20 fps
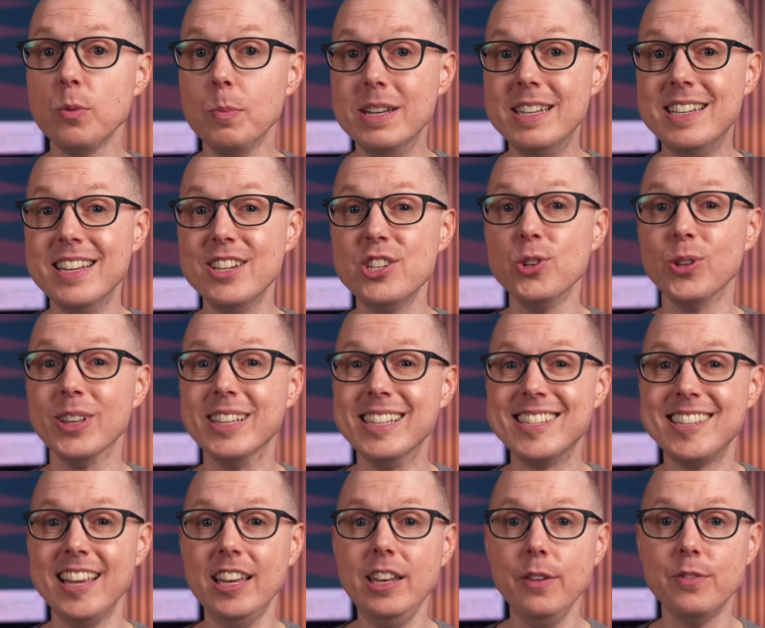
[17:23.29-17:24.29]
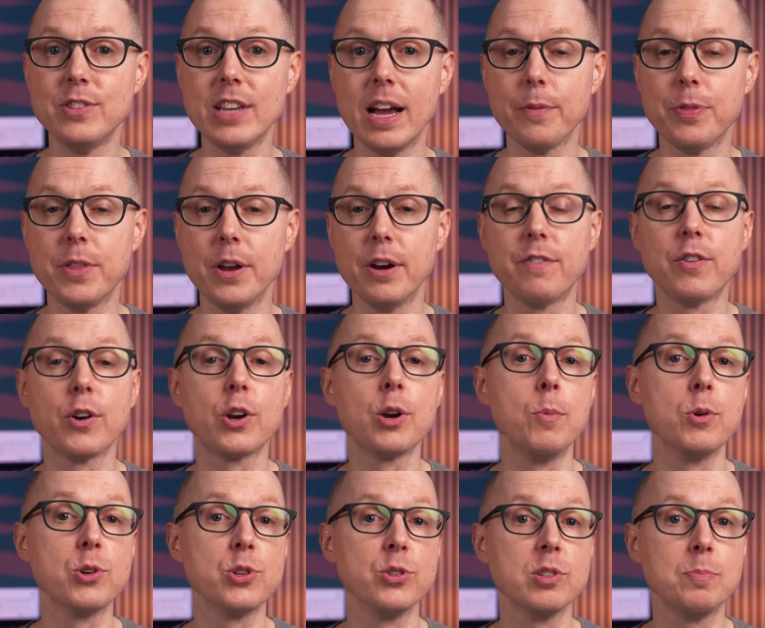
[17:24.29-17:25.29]
some additional incentives out there for
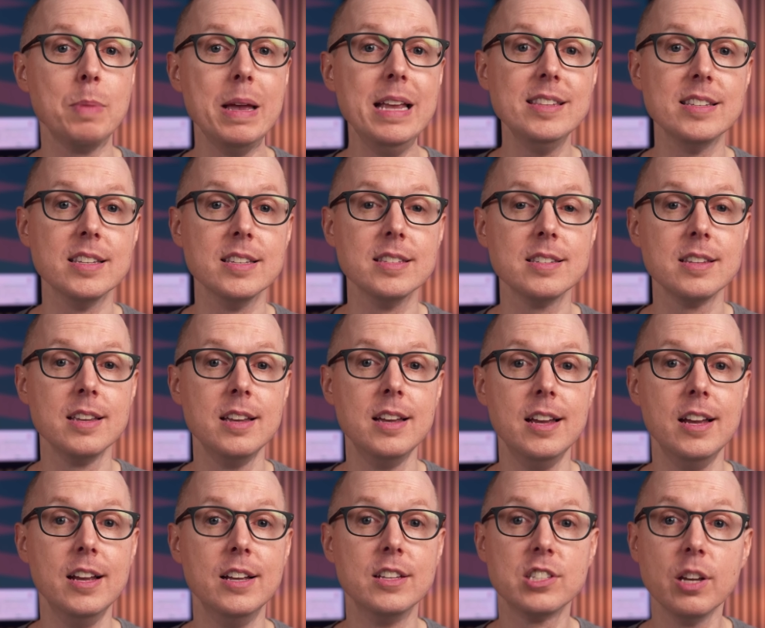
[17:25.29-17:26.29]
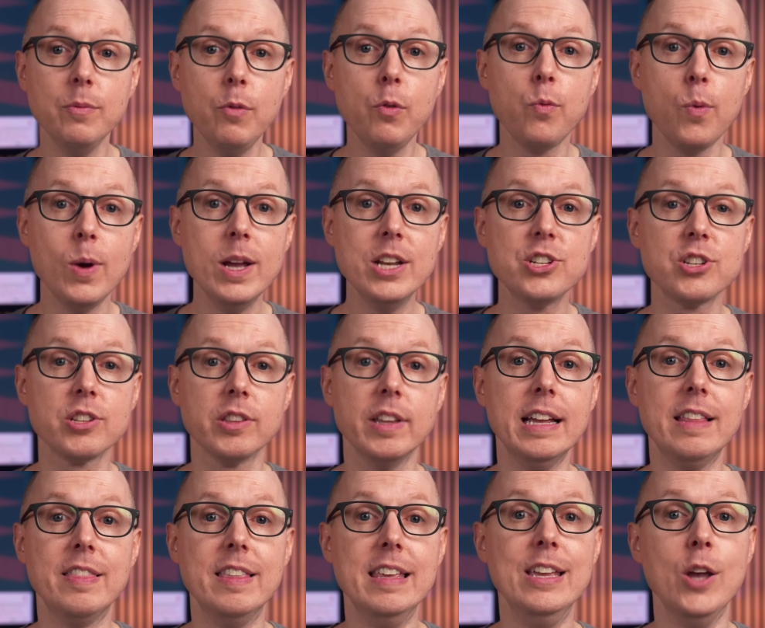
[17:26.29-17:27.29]
commercial spaces, some of which,
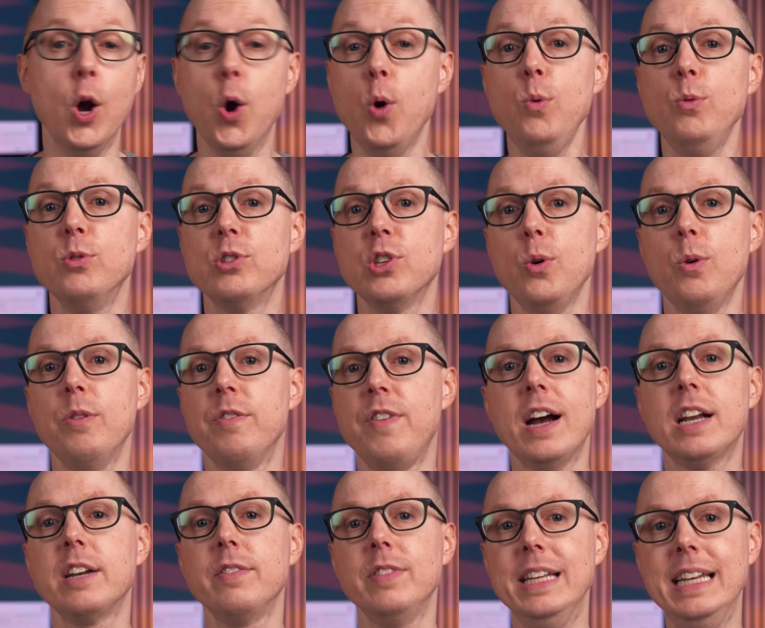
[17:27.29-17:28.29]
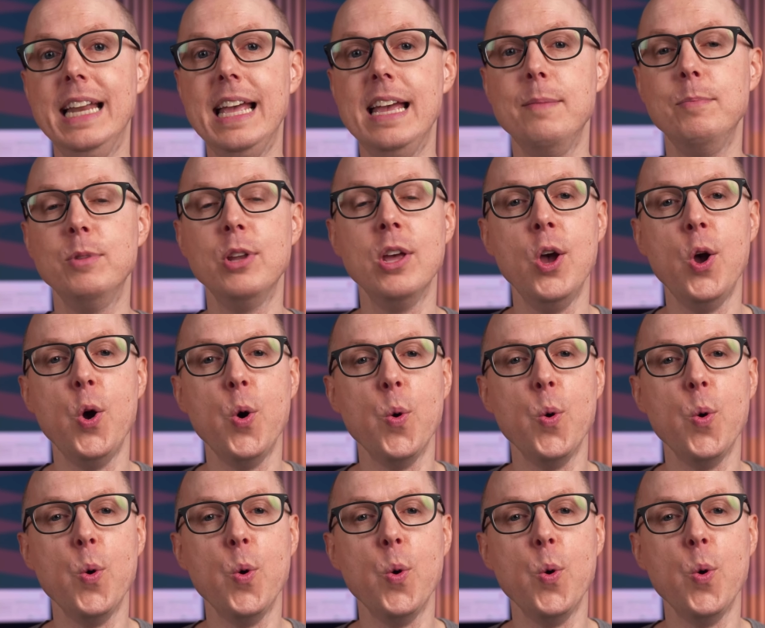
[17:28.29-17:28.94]
like the oh-so evocatively named